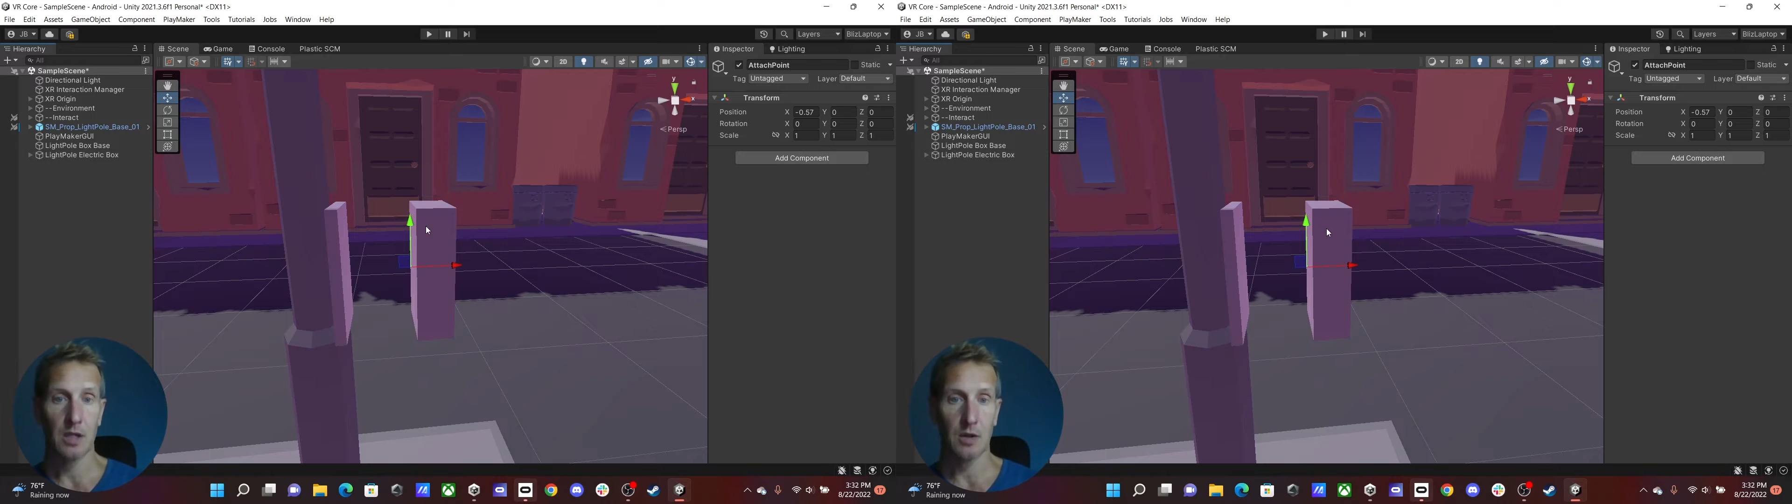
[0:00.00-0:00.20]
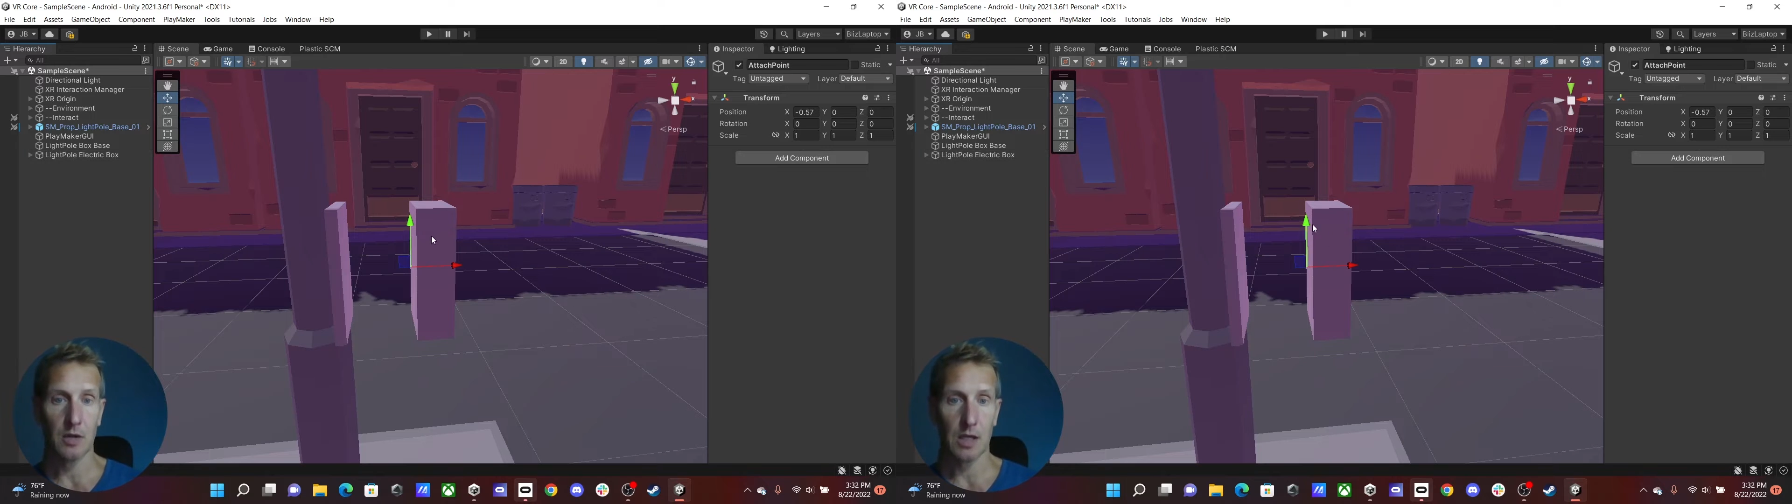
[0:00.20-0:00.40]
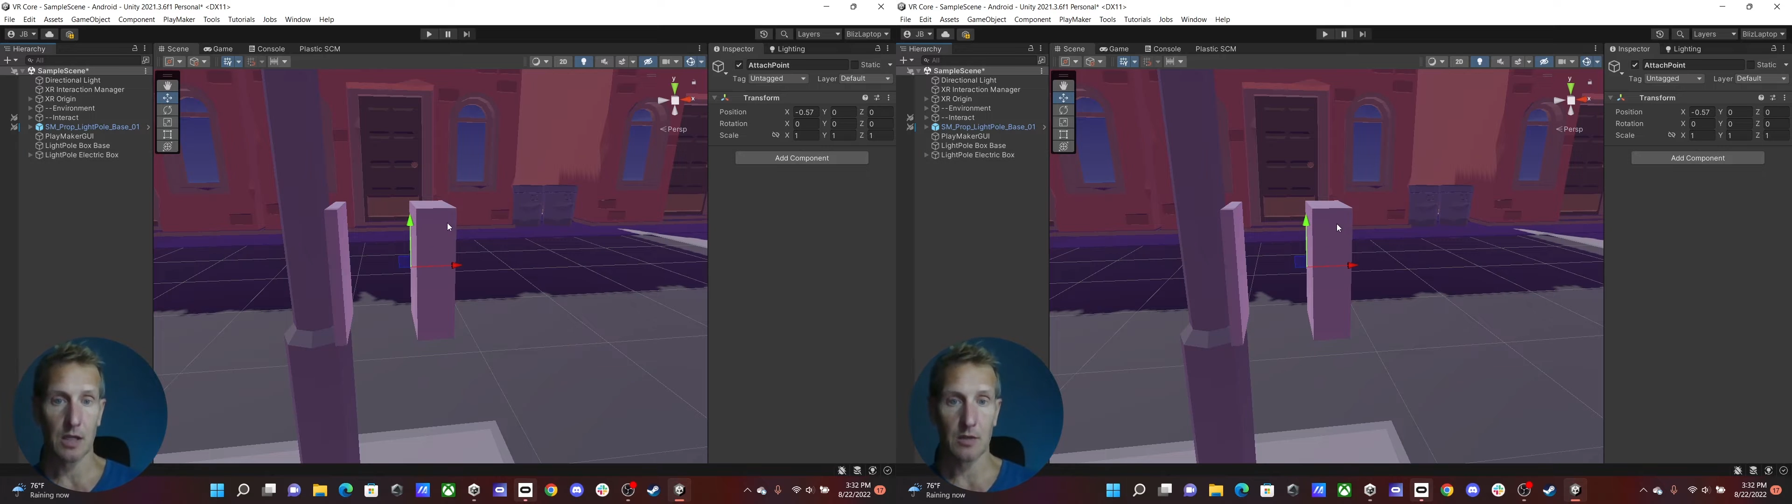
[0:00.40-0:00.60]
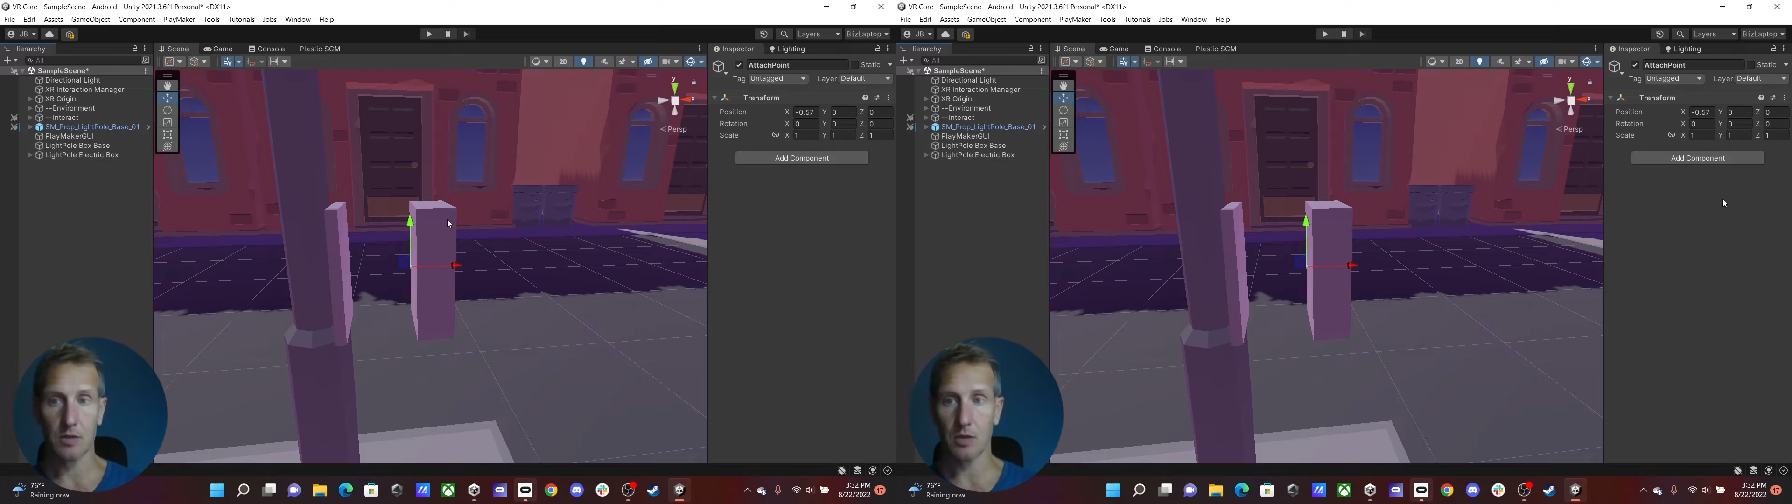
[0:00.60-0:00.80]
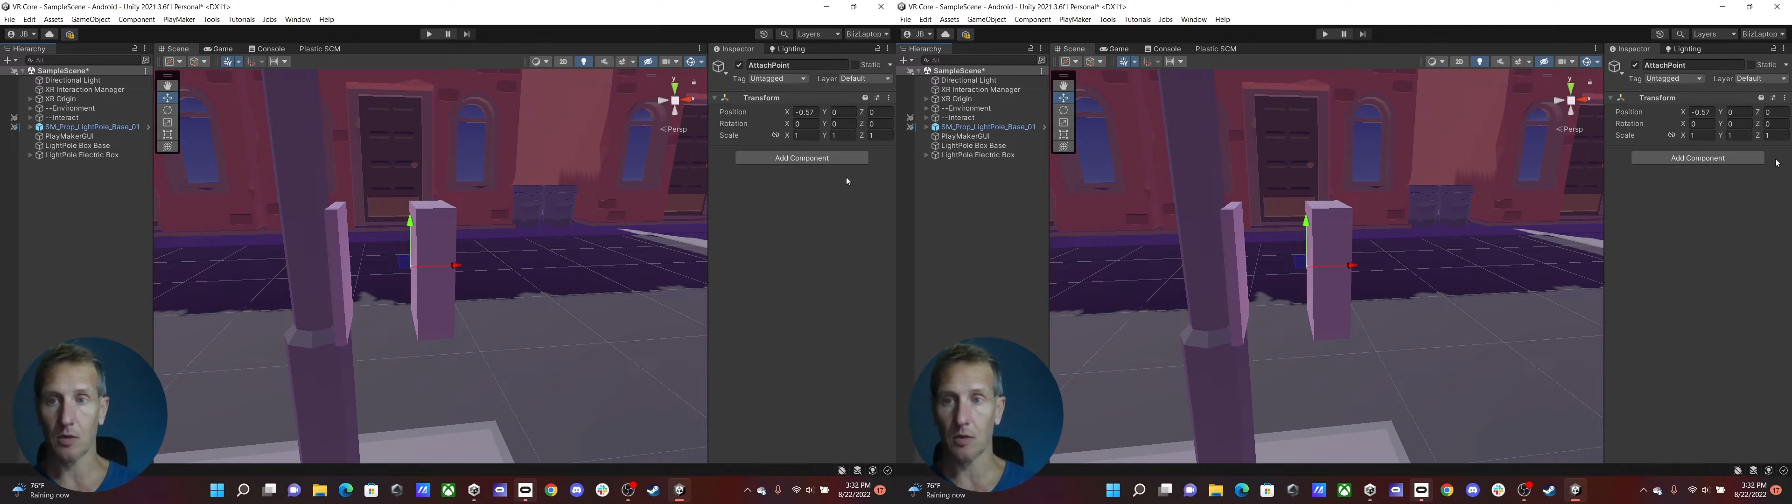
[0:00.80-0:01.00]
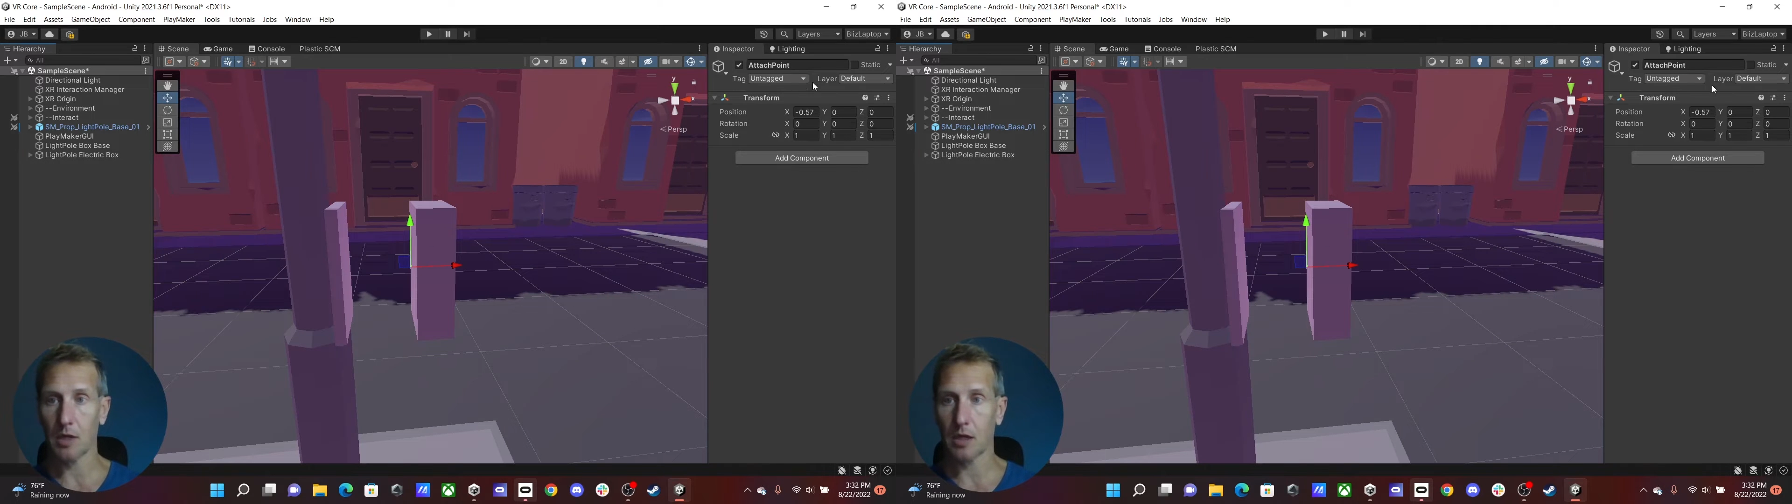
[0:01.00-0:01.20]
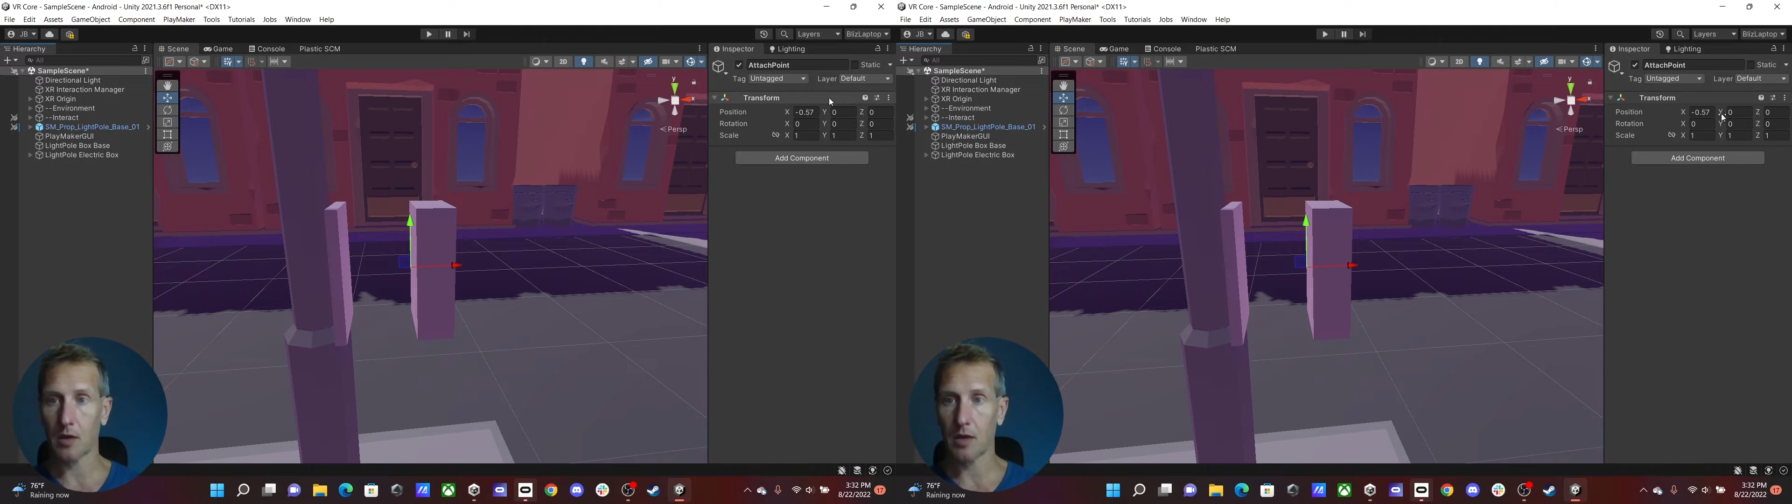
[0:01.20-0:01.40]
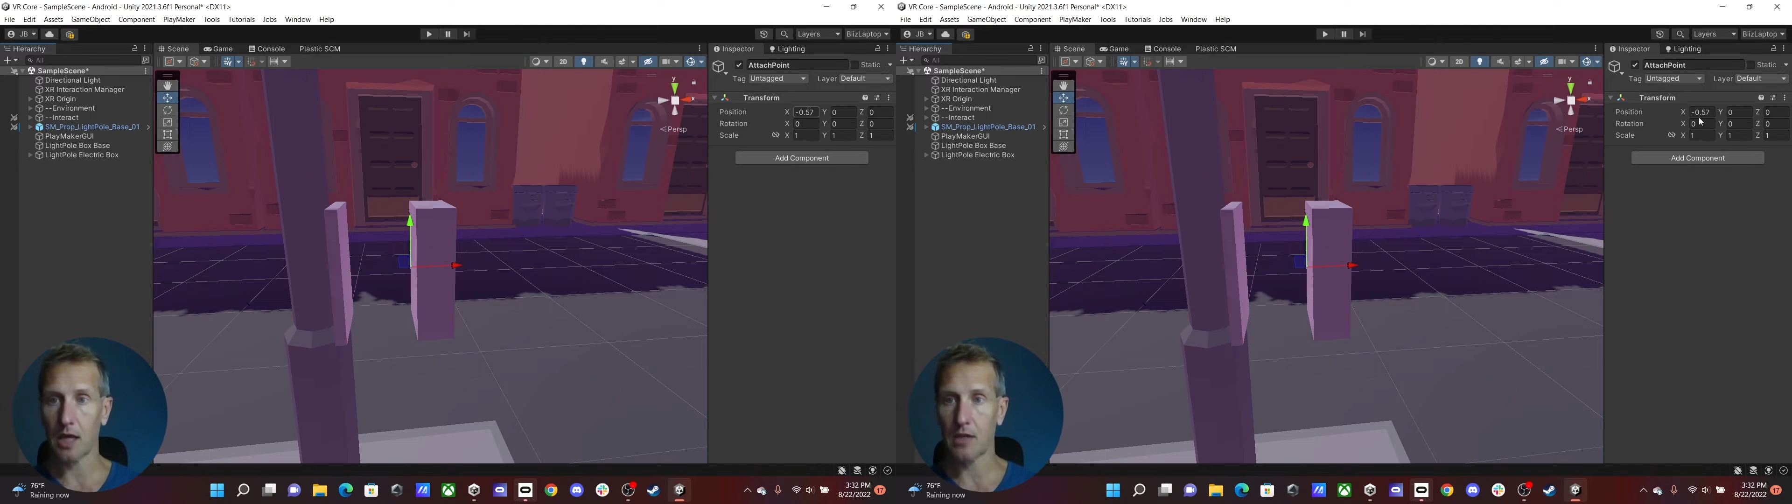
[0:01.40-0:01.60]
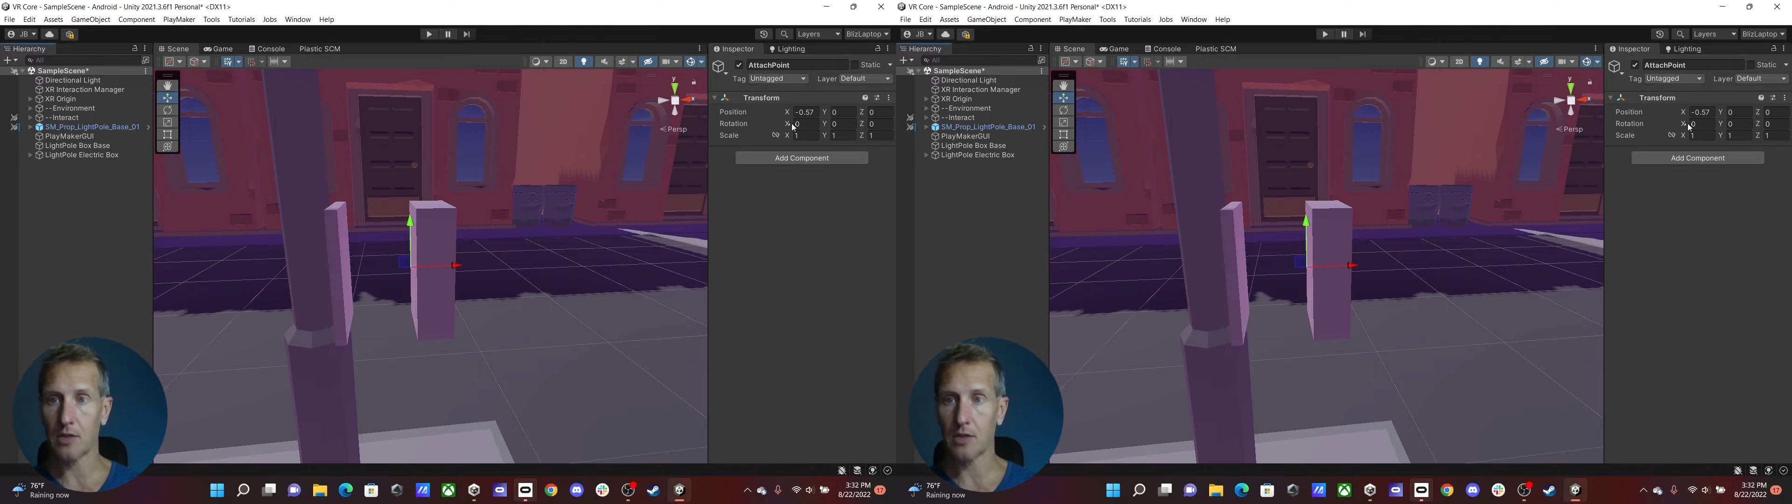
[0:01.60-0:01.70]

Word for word: Okay, so I'm gonna go ahead